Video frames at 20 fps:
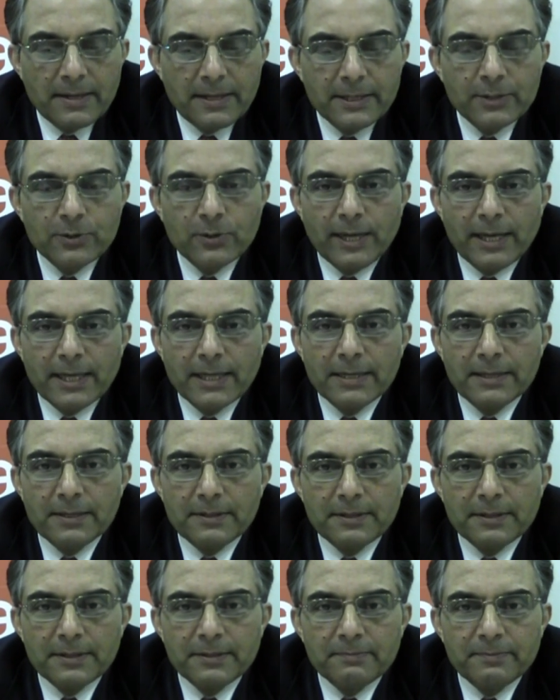
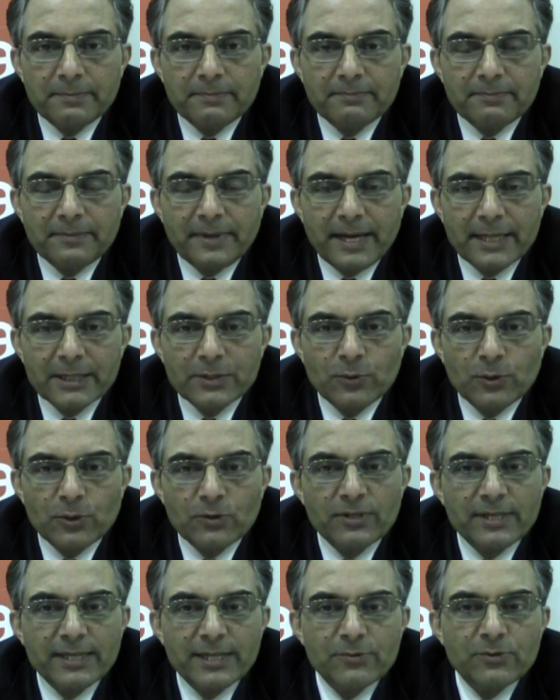as one
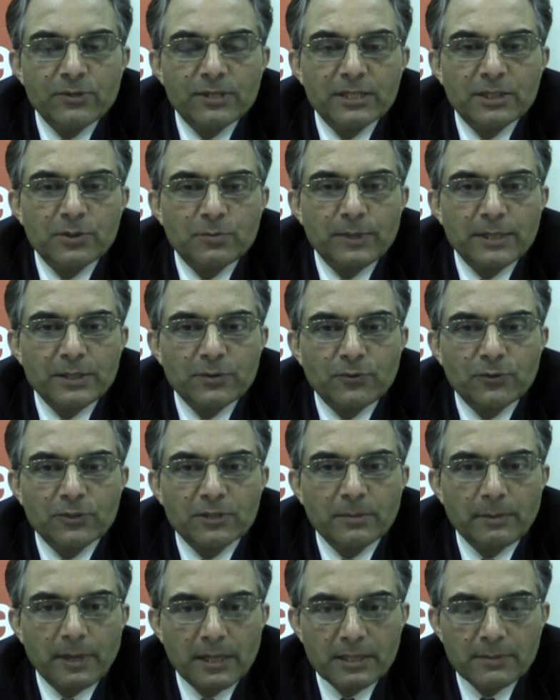of the advertisements for
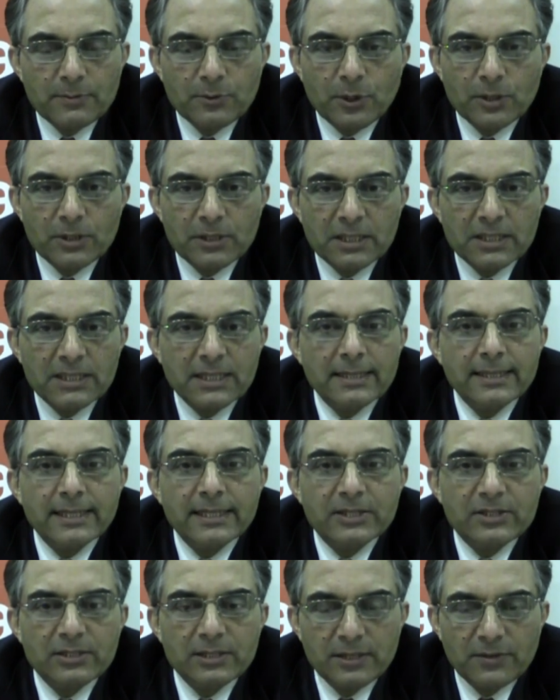some other product said,
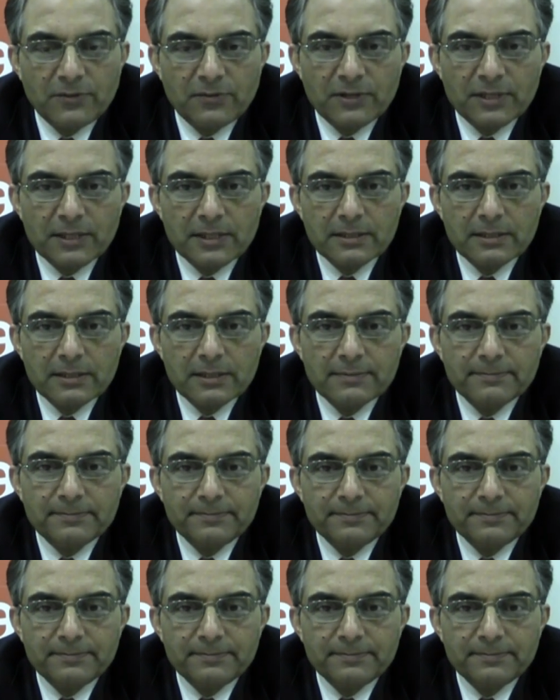it's different.